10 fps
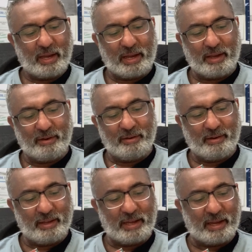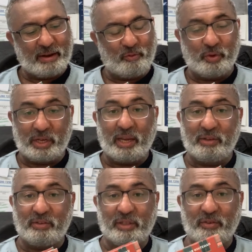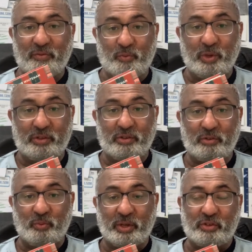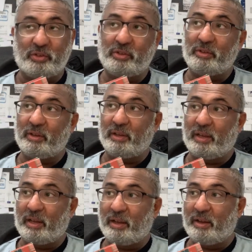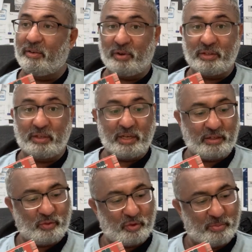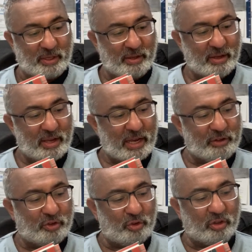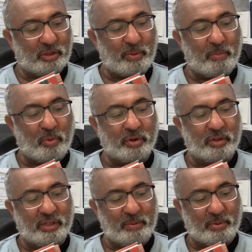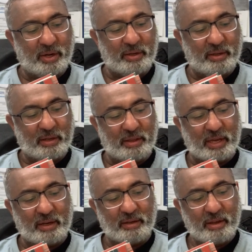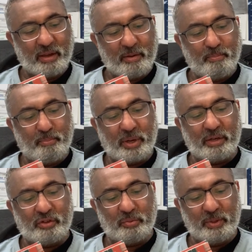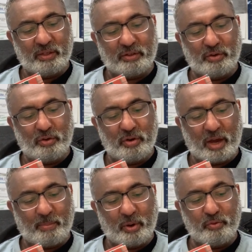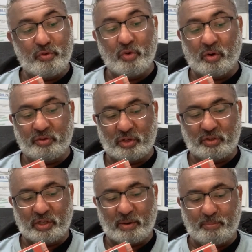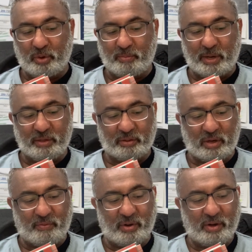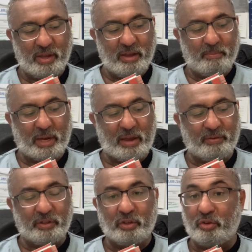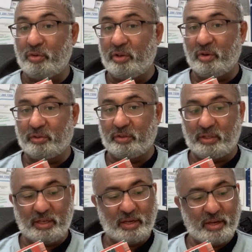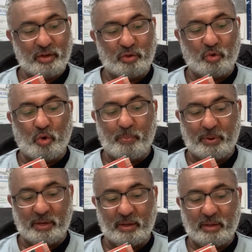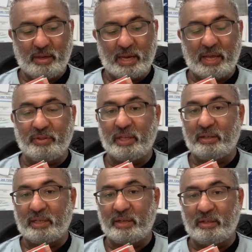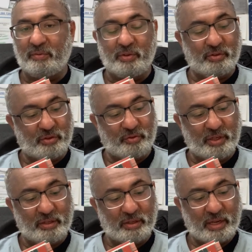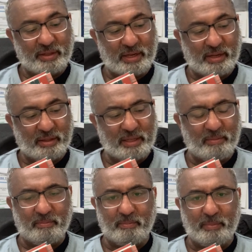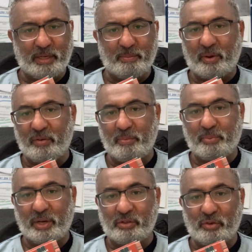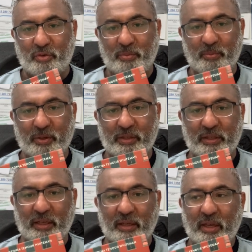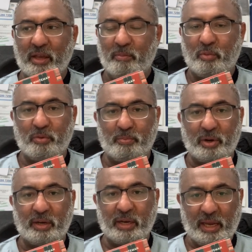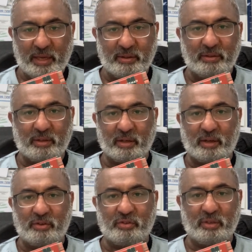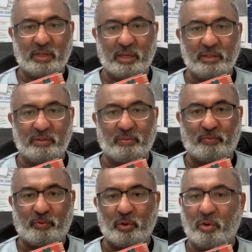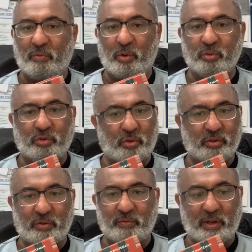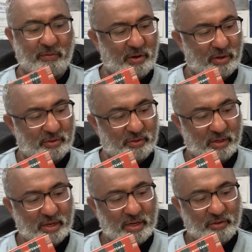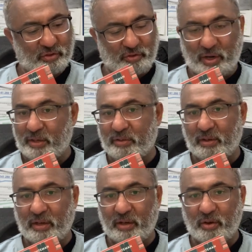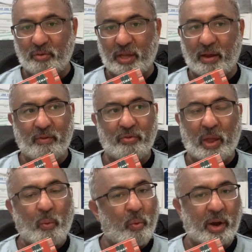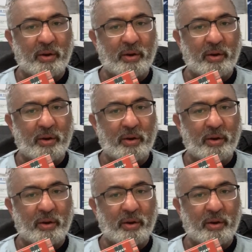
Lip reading: and which I actually which resonated with me. And she talked about modern day Britain, that Britain to me is about not judging a book by its cover, but having the curiosity to open it and the attentiveness to read. And that made a bit of an impression on me, because I think modern Britain is a country that is full of all sorts of diverse strands in it now that we